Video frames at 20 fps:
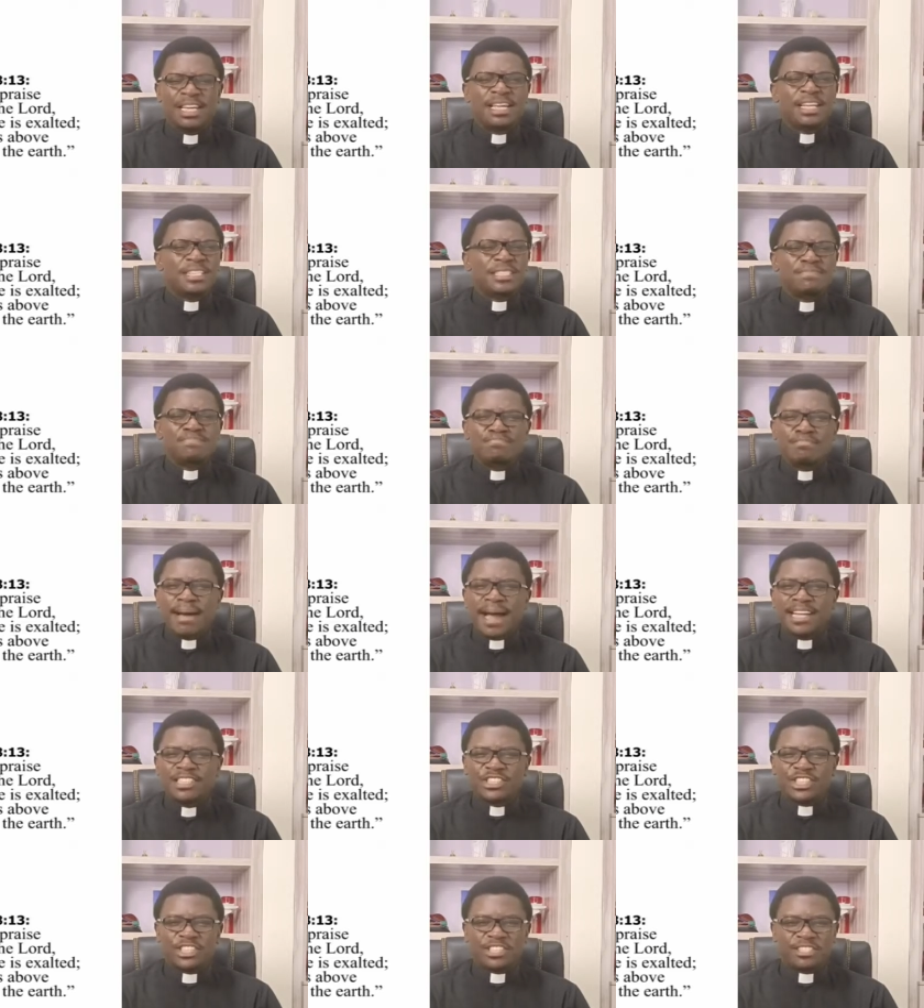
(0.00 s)
His
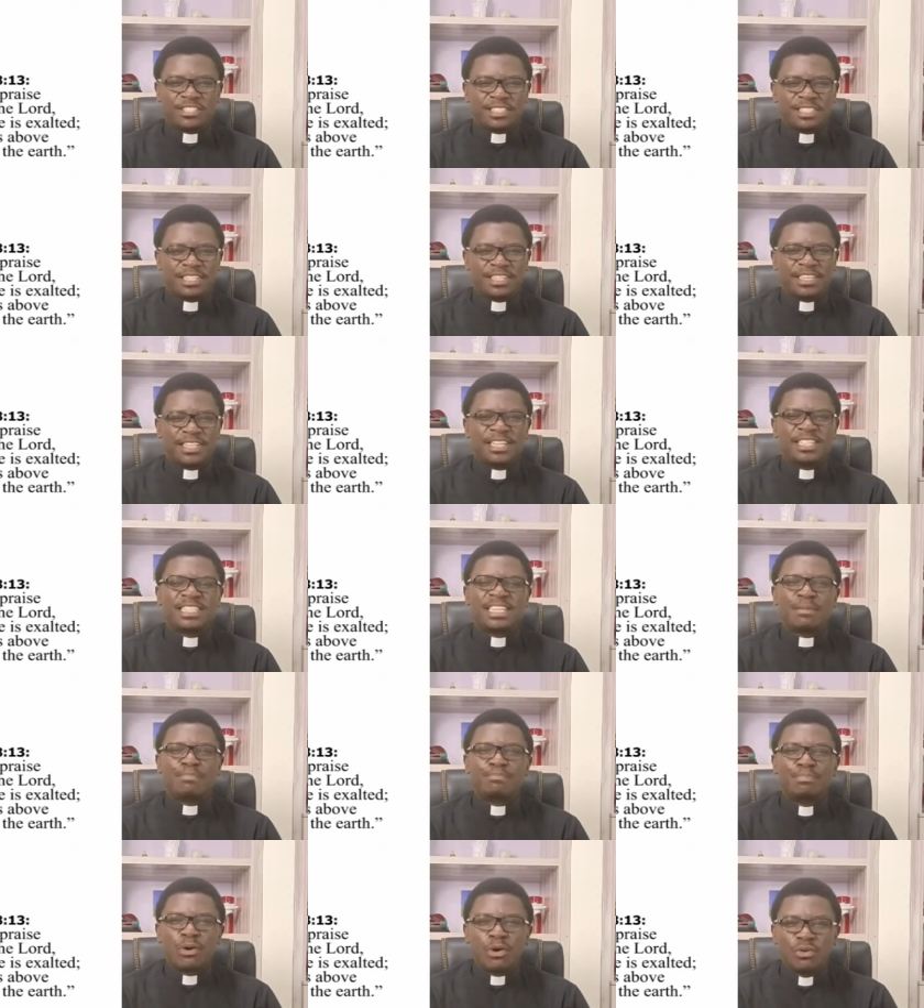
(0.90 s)
majesty is
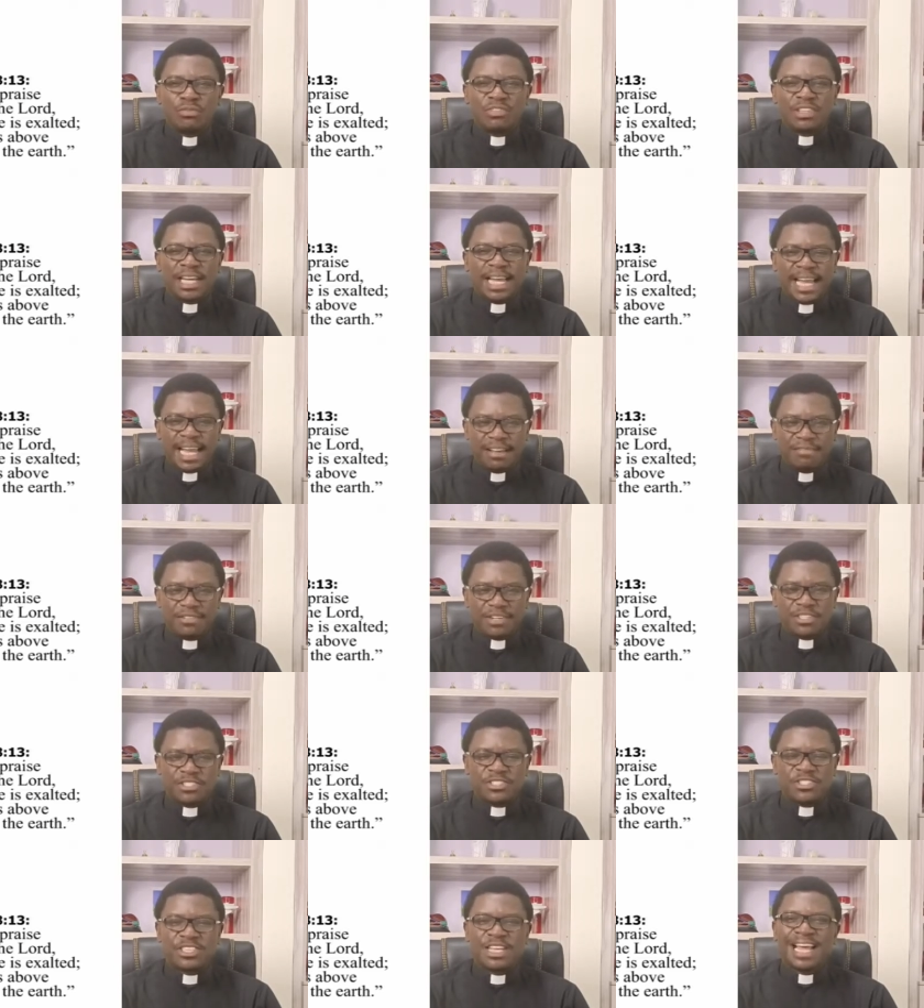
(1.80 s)
above the
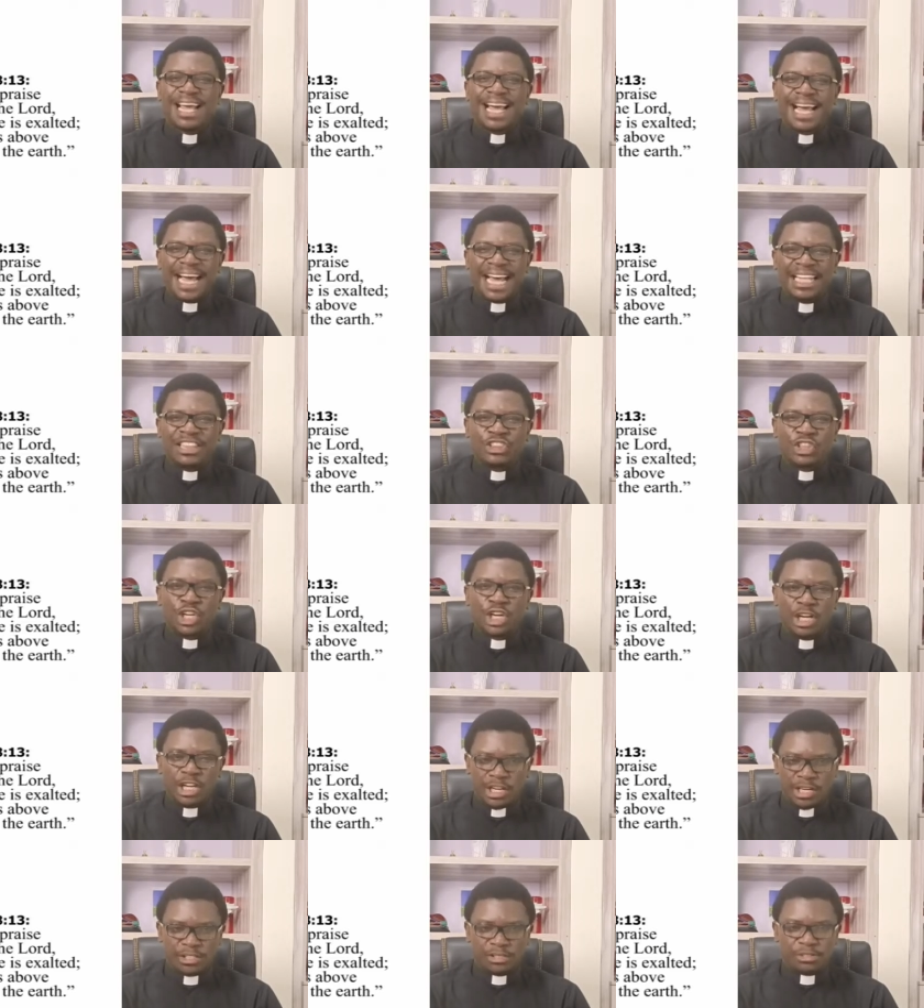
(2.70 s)
heavens and
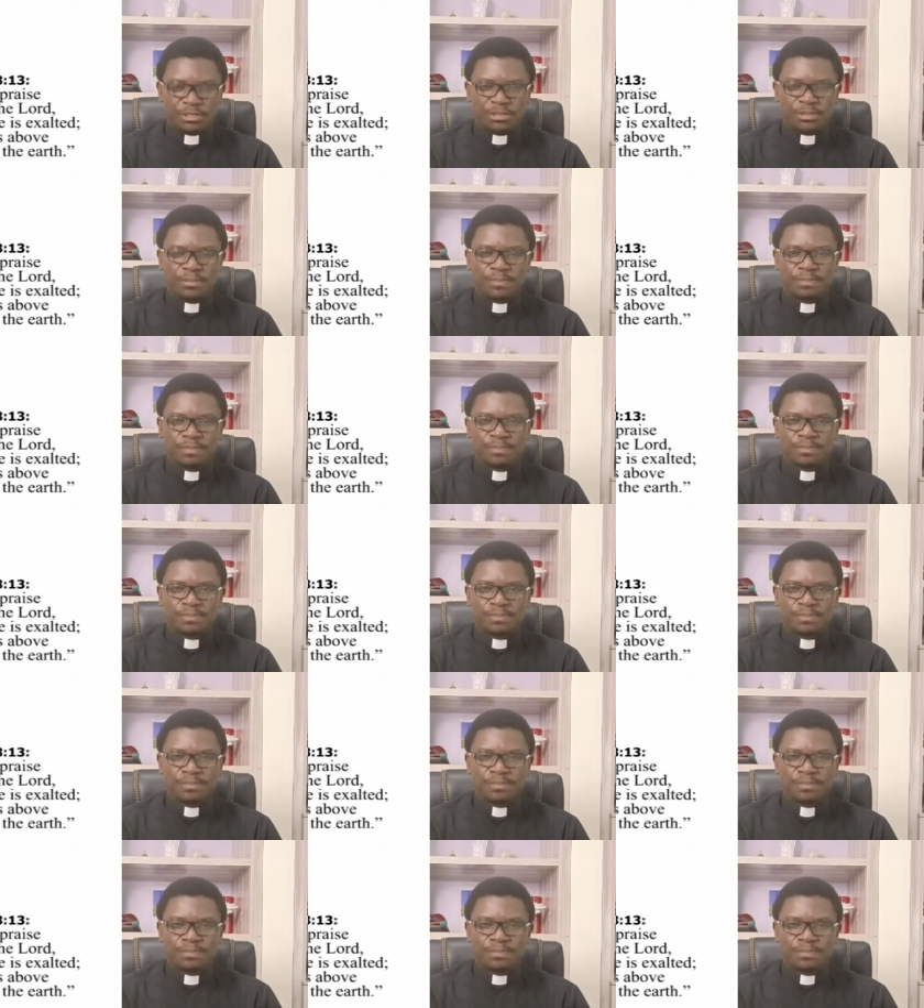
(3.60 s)
the earth.